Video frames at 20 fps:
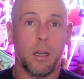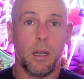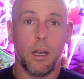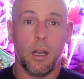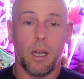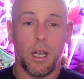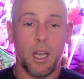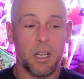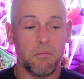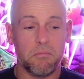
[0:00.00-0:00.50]

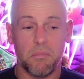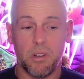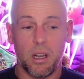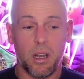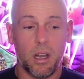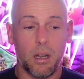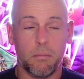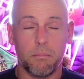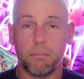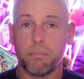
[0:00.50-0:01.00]
And
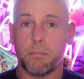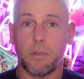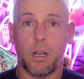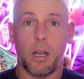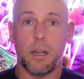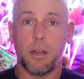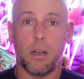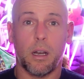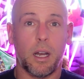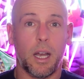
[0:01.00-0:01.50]
I'm
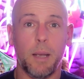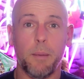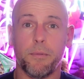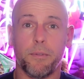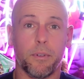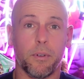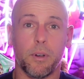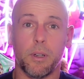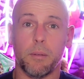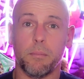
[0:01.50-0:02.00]
kind of hyped
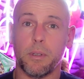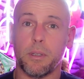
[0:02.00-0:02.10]
for it,